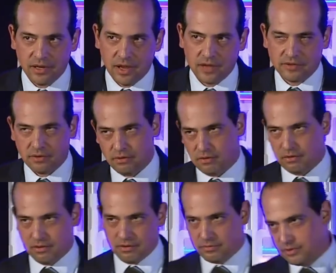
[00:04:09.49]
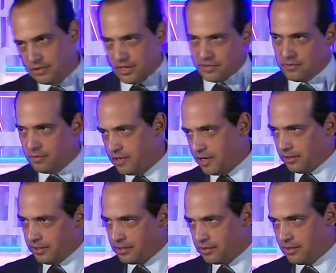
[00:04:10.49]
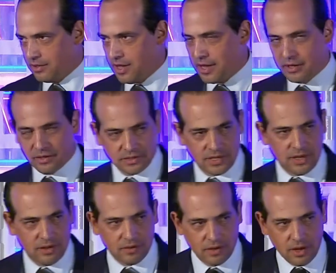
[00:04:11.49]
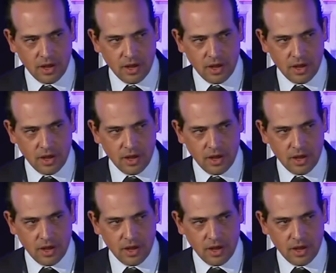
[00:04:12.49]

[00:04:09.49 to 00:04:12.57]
And you say, oh, this guy's doing an LA thing, knocking us down.